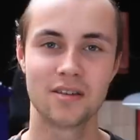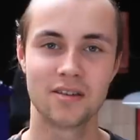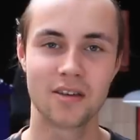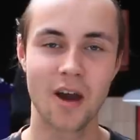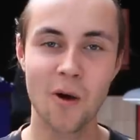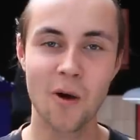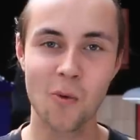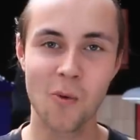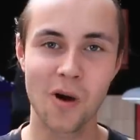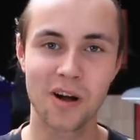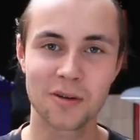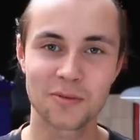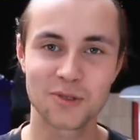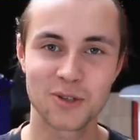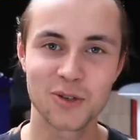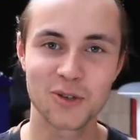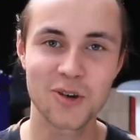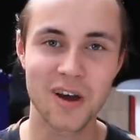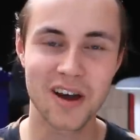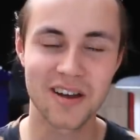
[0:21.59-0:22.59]
Yo, welcome
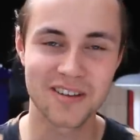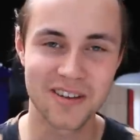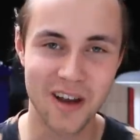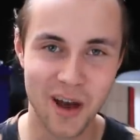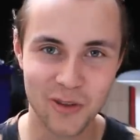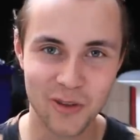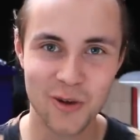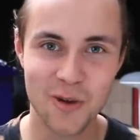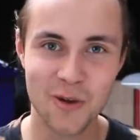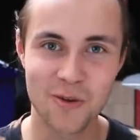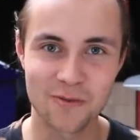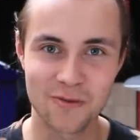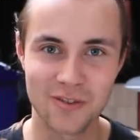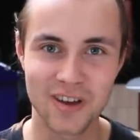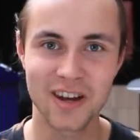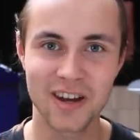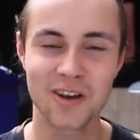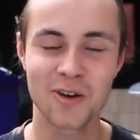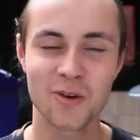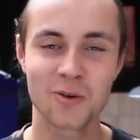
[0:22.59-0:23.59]
to another
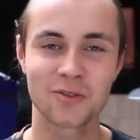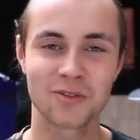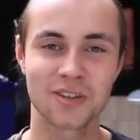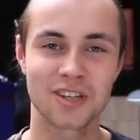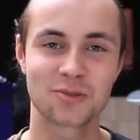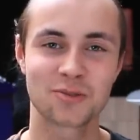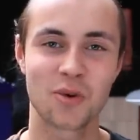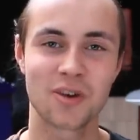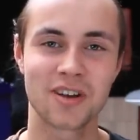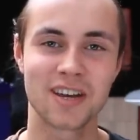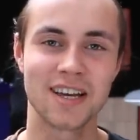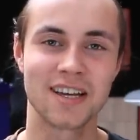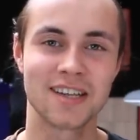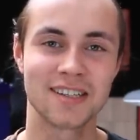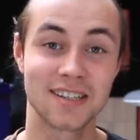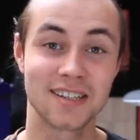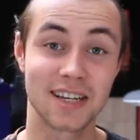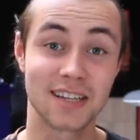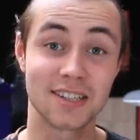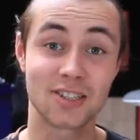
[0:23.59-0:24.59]
video. This one
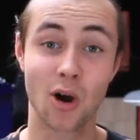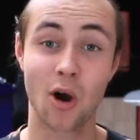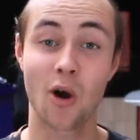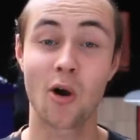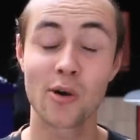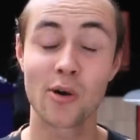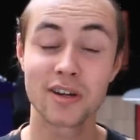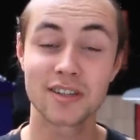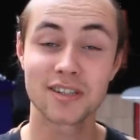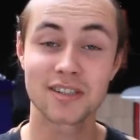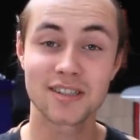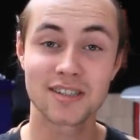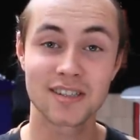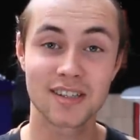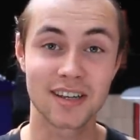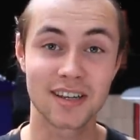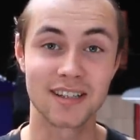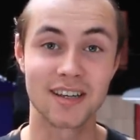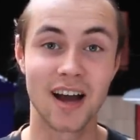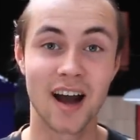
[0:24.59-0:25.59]
is the
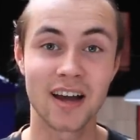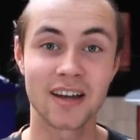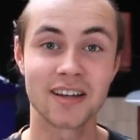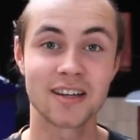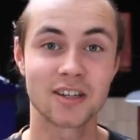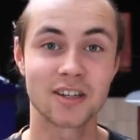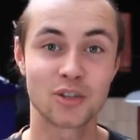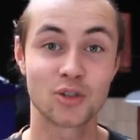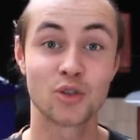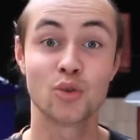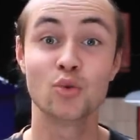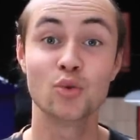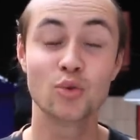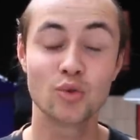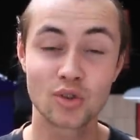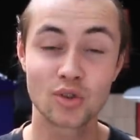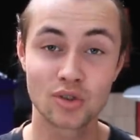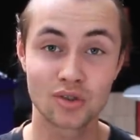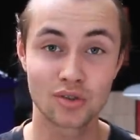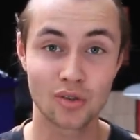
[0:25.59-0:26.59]
Guitarist's Guide to
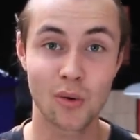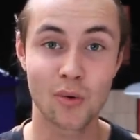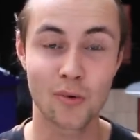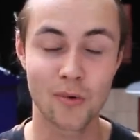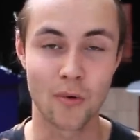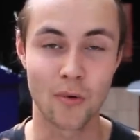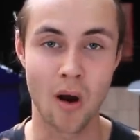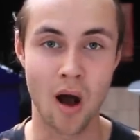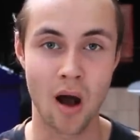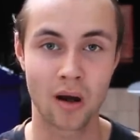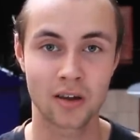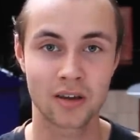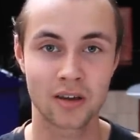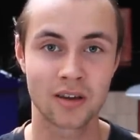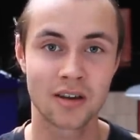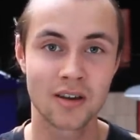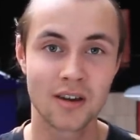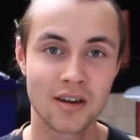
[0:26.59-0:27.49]
Stoner Rock.